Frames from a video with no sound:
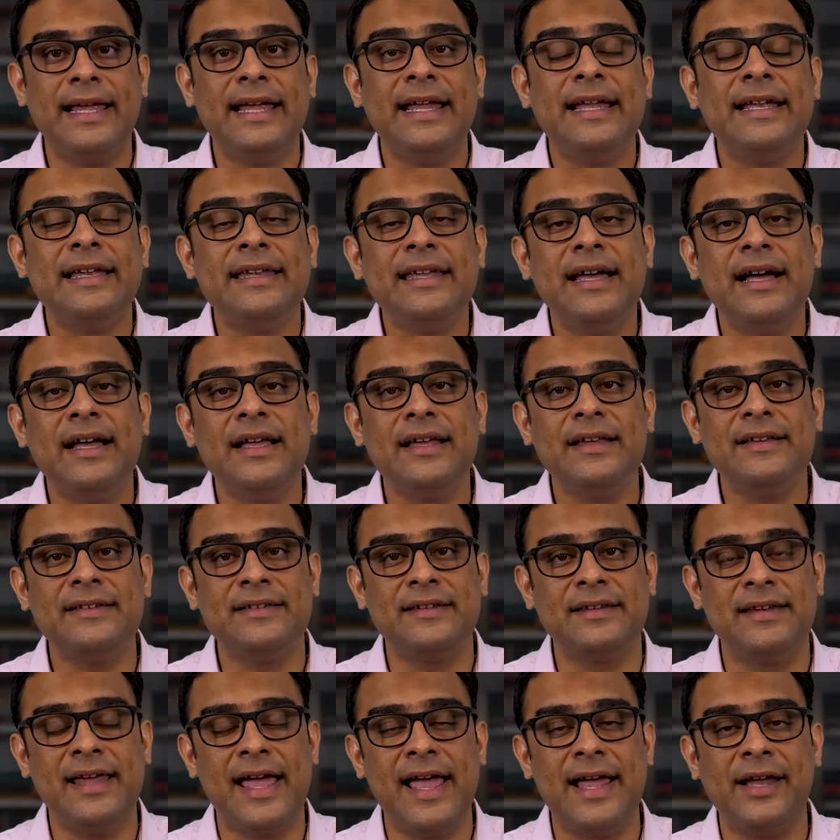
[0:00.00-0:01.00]
India
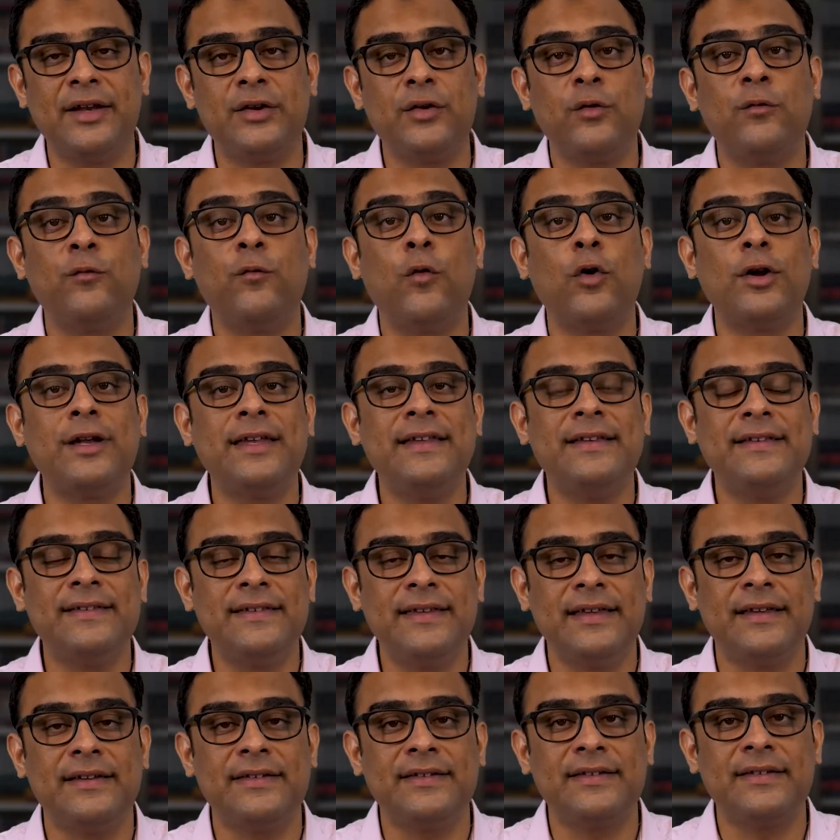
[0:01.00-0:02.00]
is ranked
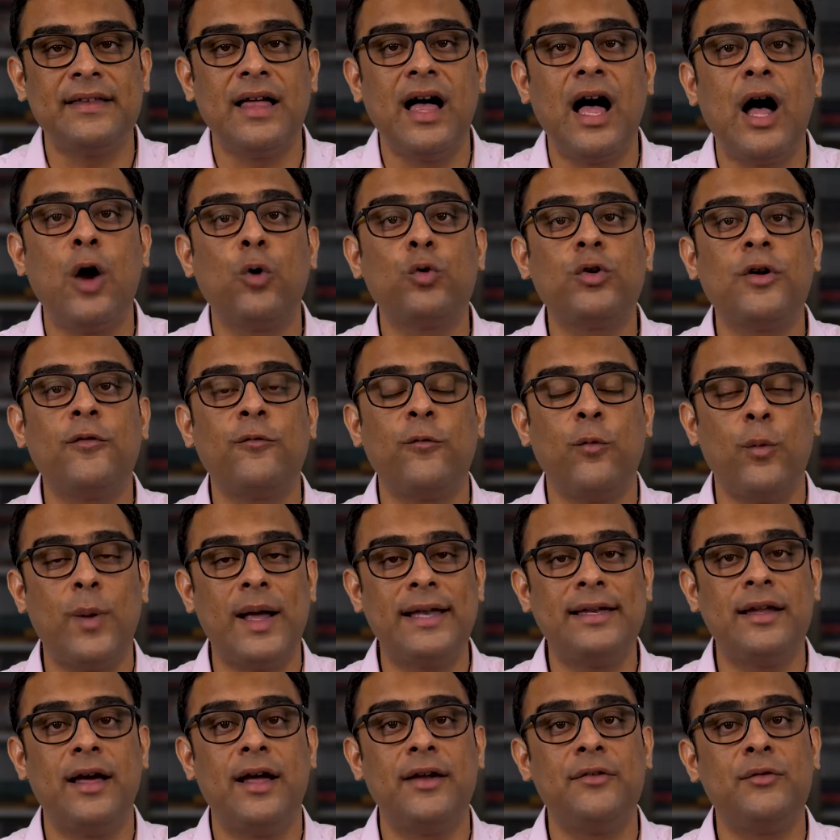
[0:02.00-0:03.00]
46 out of
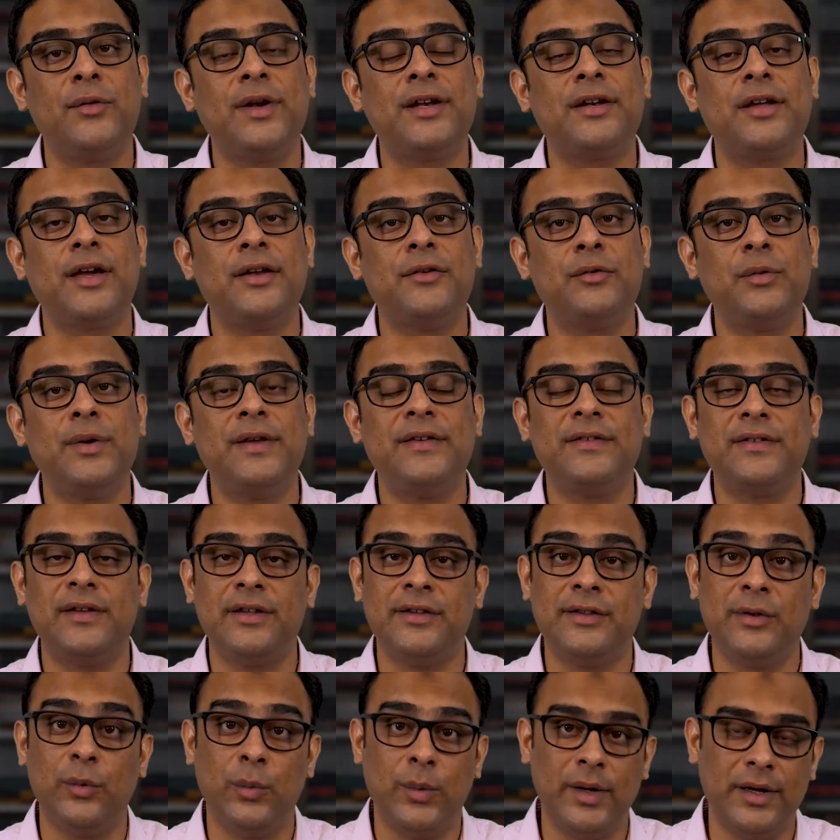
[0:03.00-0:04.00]
100 countries
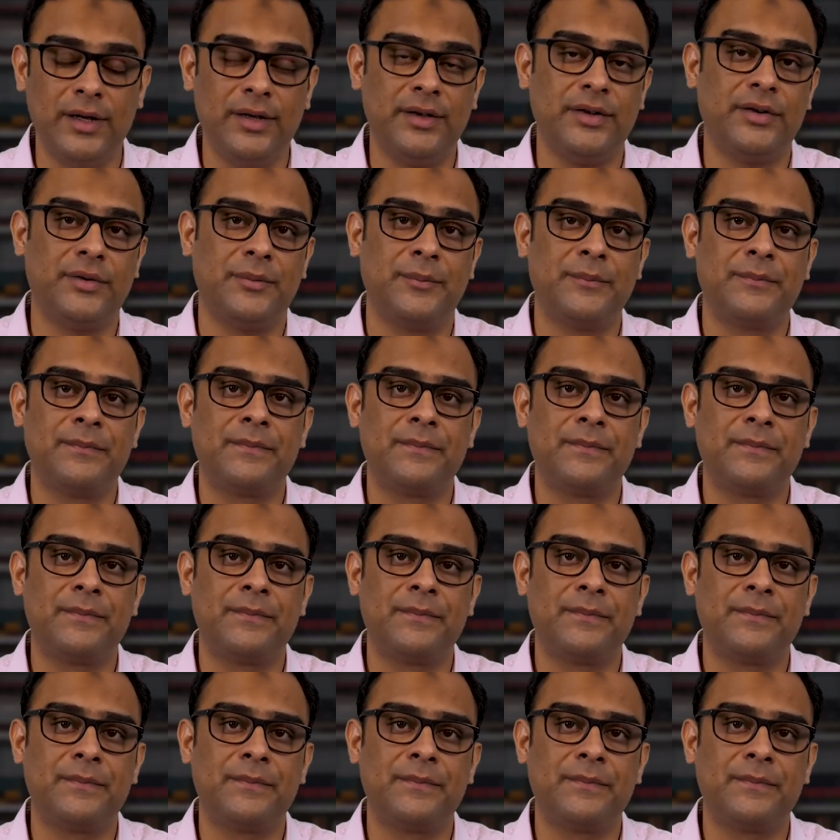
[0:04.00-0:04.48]
in the world.